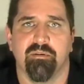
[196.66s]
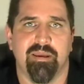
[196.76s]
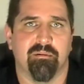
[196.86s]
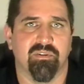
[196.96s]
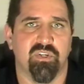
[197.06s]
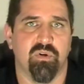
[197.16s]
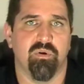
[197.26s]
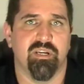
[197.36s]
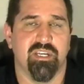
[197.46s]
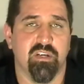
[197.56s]
To be able
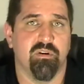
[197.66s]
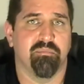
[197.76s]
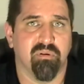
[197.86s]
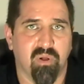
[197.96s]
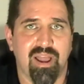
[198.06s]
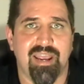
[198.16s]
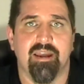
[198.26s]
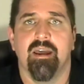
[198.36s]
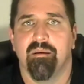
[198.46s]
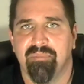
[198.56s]
to continue to
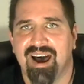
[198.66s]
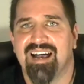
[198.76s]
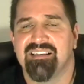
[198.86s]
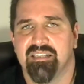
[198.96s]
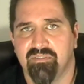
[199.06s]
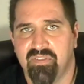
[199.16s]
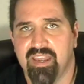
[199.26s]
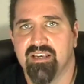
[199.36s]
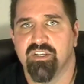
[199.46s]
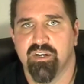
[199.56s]
play positive
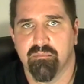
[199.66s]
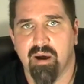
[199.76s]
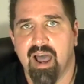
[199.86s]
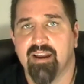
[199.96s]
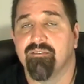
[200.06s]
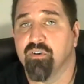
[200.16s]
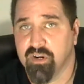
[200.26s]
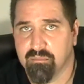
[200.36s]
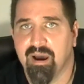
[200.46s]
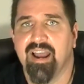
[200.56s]
things in your mind for
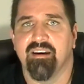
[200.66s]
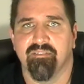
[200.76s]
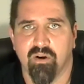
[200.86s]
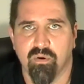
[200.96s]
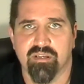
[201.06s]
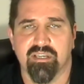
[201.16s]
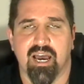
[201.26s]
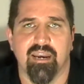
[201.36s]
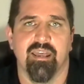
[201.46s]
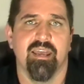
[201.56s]
your mind to focus
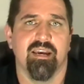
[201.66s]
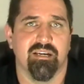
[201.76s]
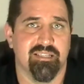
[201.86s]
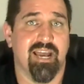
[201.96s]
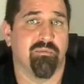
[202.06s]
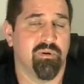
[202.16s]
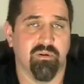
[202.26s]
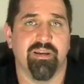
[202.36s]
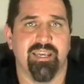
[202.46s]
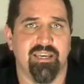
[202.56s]
on, because that
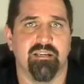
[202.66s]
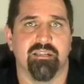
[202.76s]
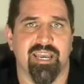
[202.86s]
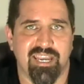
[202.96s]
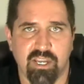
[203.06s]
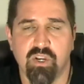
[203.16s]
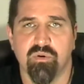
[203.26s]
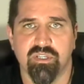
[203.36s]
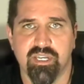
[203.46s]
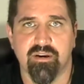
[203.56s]
really is a
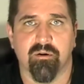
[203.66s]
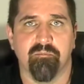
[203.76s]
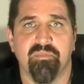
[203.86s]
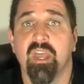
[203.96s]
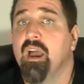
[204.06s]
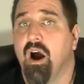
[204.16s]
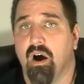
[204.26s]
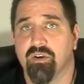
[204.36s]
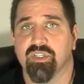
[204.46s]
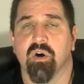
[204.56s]
huge deal.
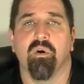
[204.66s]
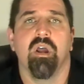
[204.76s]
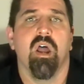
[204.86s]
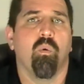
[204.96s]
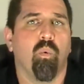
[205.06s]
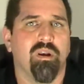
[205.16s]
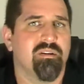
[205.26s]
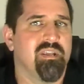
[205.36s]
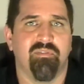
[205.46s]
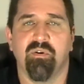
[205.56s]
Also,
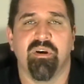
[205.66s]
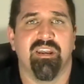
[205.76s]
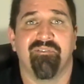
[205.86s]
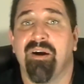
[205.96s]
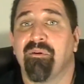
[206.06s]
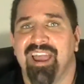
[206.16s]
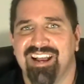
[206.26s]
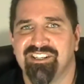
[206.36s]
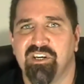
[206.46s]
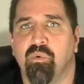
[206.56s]
if I were to
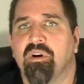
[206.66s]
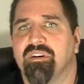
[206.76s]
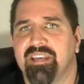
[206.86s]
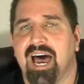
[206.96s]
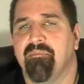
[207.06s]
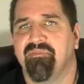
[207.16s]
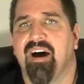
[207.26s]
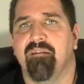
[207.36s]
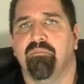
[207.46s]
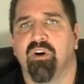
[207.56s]
ask you, what are the top
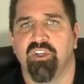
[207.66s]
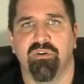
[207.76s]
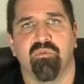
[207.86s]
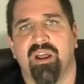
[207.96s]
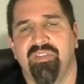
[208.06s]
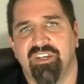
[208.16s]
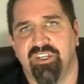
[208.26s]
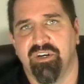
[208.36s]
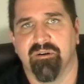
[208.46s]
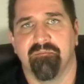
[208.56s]
5 books you've read
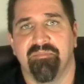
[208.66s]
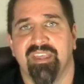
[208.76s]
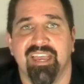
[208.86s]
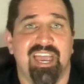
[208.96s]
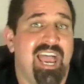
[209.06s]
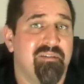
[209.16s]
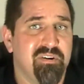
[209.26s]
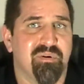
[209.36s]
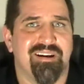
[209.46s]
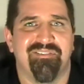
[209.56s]
this year? Have
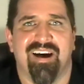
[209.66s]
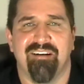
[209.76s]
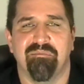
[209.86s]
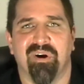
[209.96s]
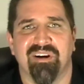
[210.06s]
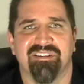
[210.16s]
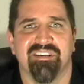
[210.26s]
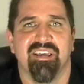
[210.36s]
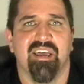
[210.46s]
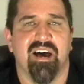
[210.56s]
you read 5
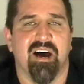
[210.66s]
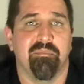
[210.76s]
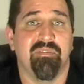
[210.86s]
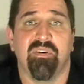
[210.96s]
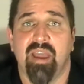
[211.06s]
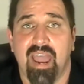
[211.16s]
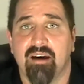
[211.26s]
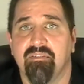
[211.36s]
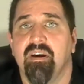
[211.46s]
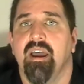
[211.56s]
books? If you
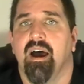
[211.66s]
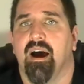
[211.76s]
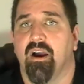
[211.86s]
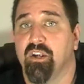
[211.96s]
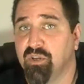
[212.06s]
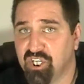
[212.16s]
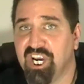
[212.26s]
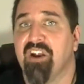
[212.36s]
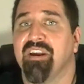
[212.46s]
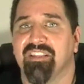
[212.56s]
have, are you
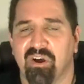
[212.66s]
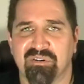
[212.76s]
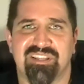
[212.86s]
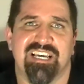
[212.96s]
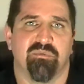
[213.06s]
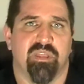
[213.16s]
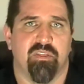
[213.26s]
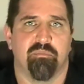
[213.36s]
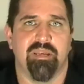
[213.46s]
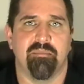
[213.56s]
sharing those things with
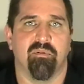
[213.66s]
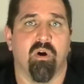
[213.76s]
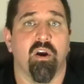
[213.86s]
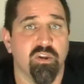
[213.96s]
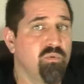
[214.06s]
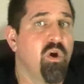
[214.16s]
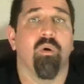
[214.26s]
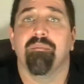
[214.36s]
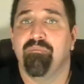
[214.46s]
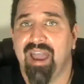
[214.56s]
other people? Are you
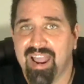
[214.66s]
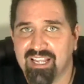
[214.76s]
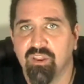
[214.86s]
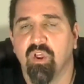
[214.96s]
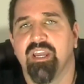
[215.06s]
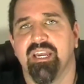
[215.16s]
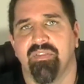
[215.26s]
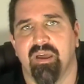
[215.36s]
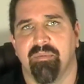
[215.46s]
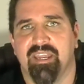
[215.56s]
going back and looking
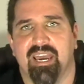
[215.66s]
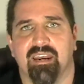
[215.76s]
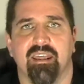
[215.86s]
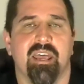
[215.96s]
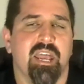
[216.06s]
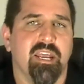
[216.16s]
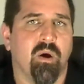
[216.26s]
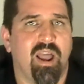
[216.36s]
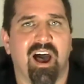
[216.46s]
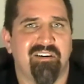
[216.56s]
at them again? You
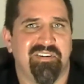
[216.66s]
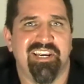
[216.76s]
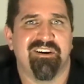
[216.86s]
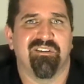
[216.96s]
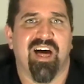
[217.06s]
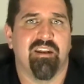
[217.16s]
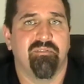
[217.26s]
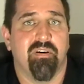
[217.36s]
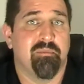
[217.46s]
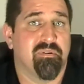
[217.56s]
know, I often hear a lot
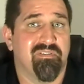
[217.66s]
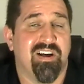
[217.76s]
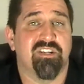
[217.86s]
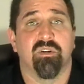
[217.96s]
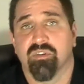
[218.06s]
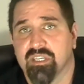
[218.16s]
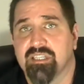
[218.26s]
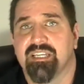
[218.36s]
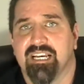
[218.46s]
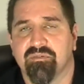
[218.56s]
of very professional,
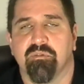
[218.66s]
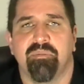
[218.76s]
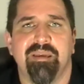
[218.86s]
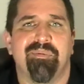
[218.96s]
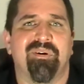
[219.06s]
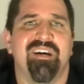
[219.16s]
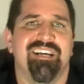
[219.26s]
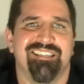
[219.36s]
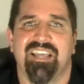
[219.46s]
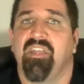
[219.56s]
successful people
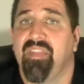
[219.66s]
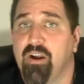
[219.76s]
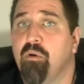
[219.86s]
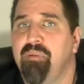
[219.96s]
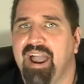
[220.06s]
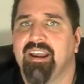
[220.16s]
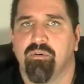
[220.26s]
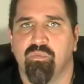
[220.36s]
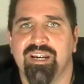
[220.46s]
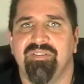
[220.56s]
say that they go back
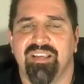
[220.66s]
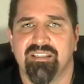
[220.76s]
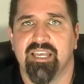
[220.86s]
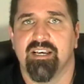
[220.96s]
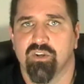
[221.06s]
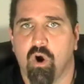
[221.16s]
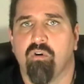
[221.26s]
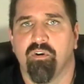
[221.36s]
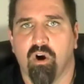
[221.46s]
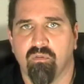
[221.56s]
and read these things
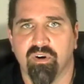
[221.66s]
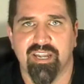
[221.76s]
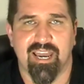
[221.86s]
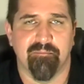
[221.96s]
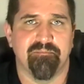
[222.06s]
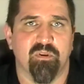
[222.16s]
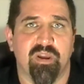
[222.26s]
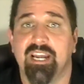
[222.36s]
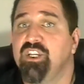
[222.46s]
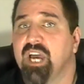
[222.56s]
over and over again.
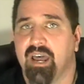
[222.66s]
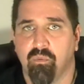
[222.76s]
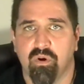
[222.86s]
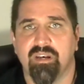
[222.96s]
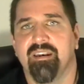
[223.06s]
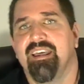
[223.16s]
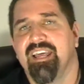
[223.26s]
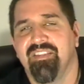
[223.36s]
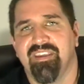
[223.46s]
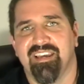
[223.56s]
Okay, John Wooden,
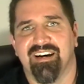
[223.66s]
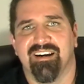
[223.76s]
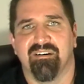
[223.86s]
the